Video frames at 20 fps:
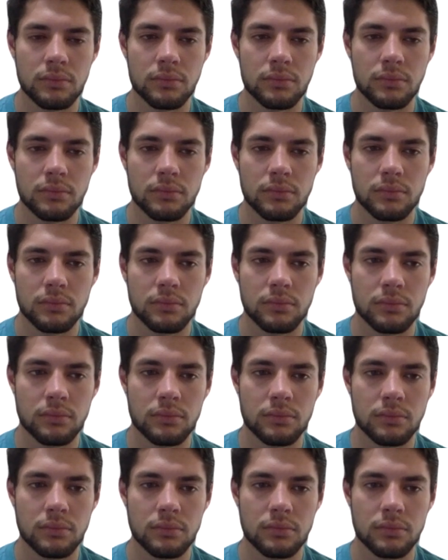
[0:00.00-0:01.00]

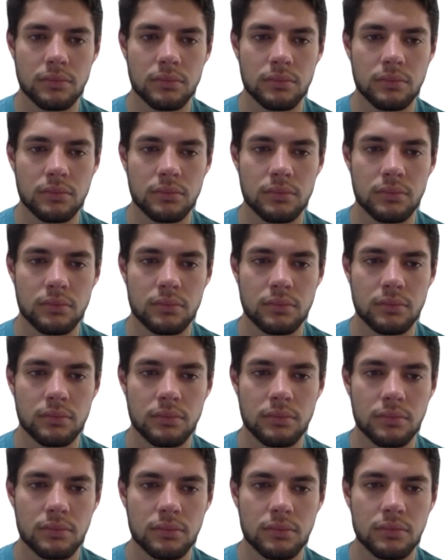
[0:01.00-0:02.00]

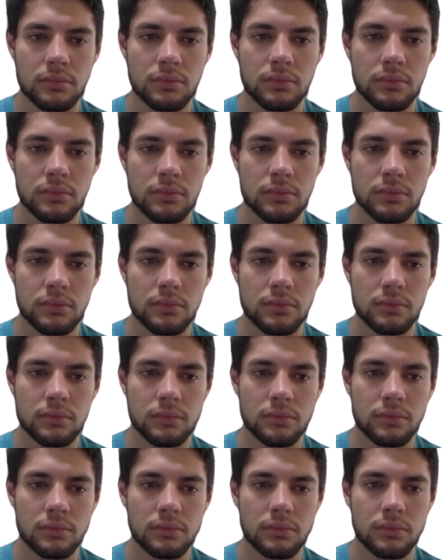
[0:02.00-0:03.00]

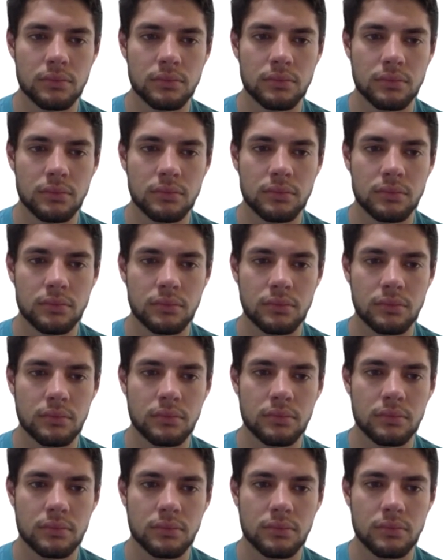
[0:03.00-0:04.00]

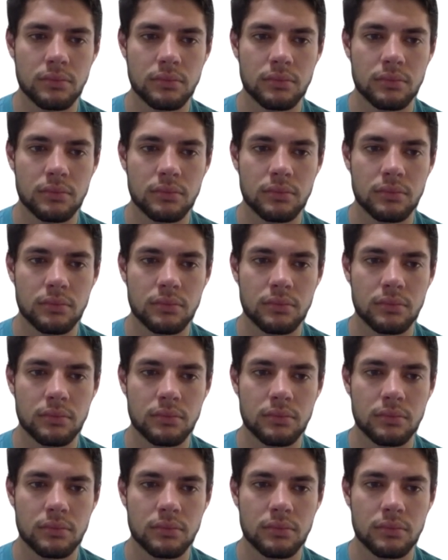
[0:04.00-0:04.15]
This person isn't speaking.